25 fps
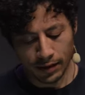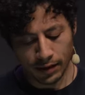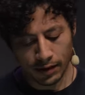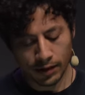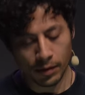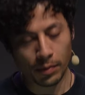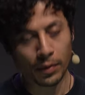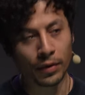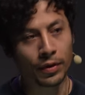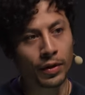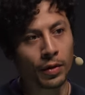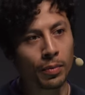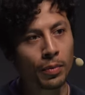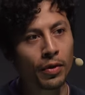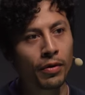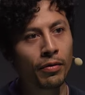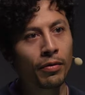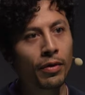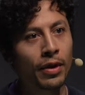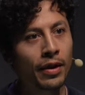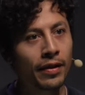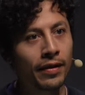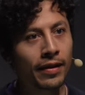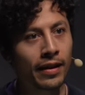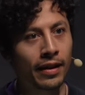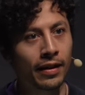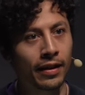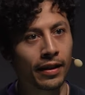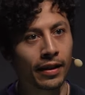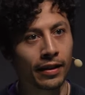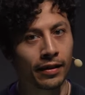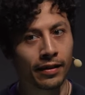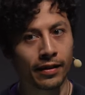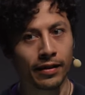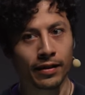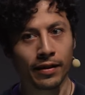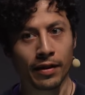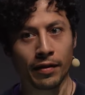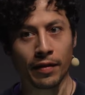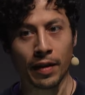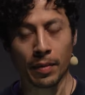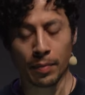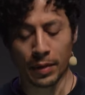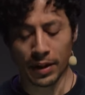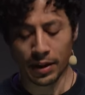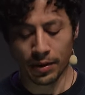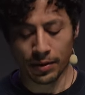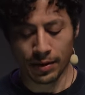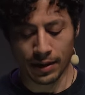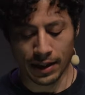to Simone de Beauvoir's ethics of
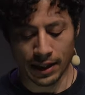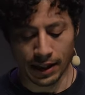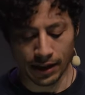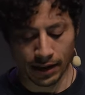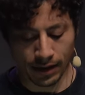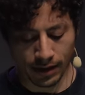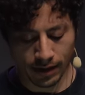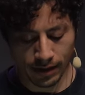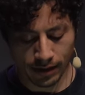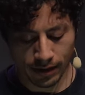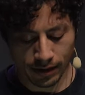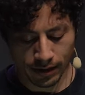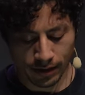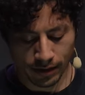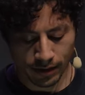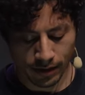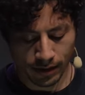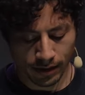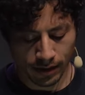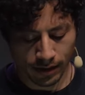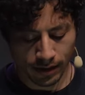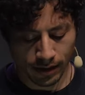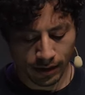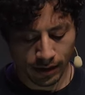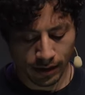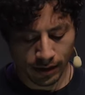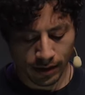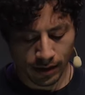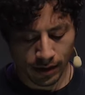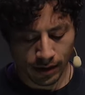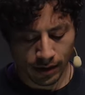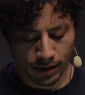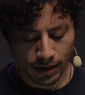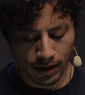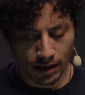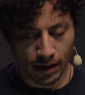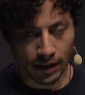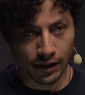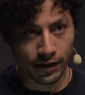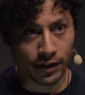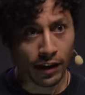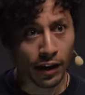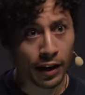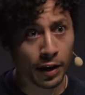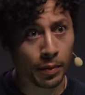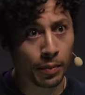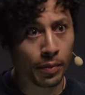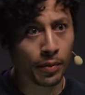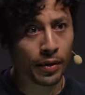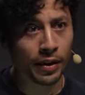ambiguity. A
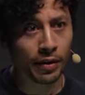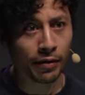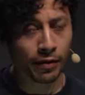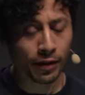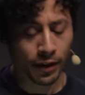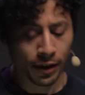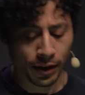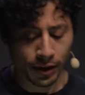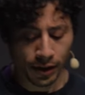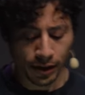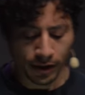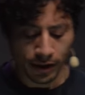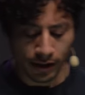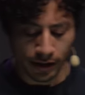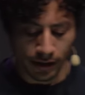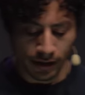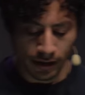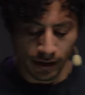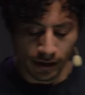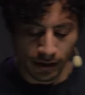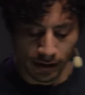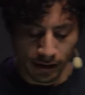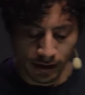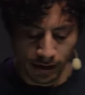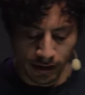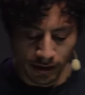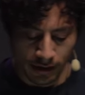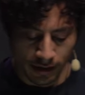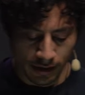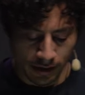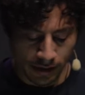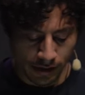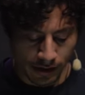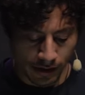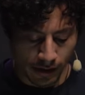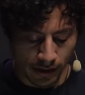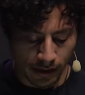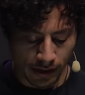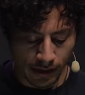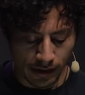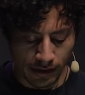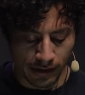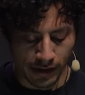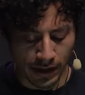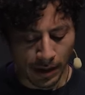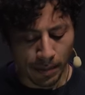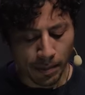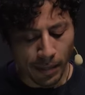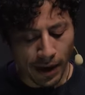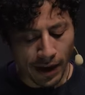starting point for her
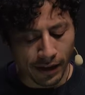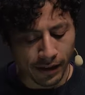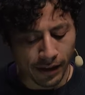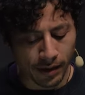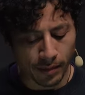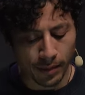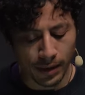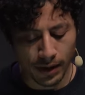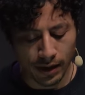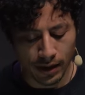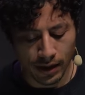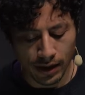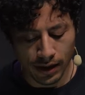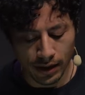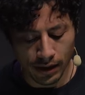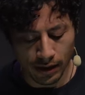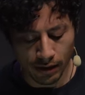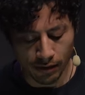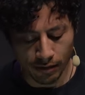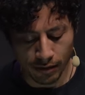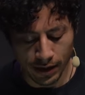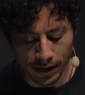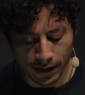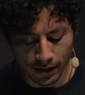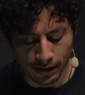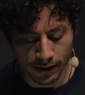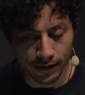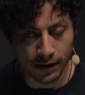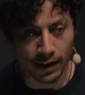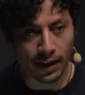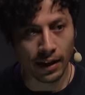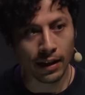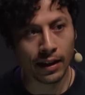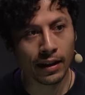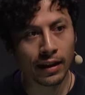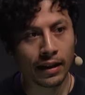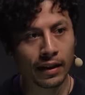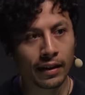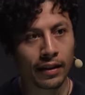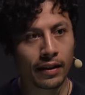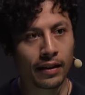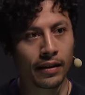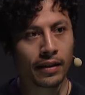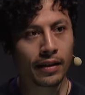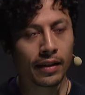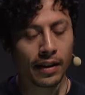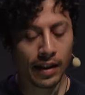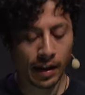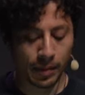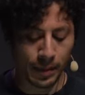is the impossibility of reconciling
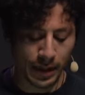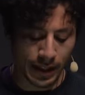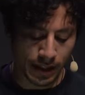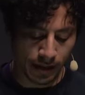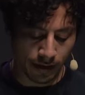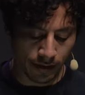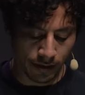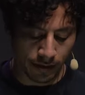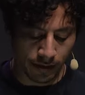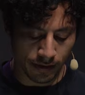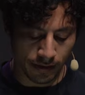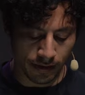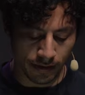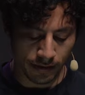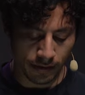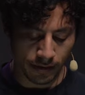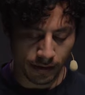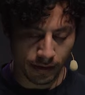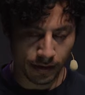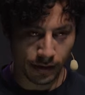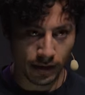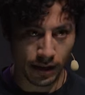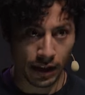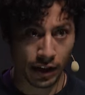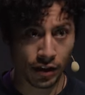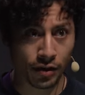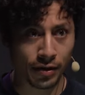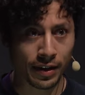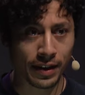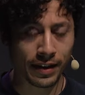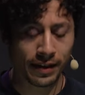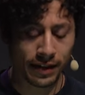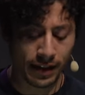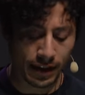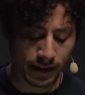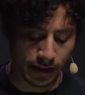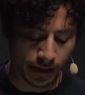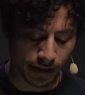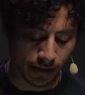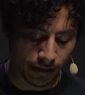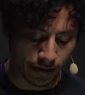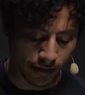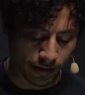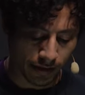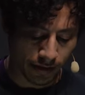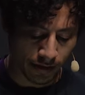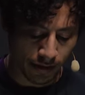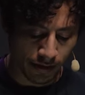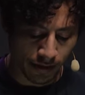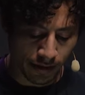immanence and
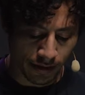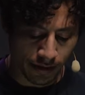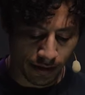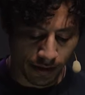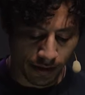transcendence,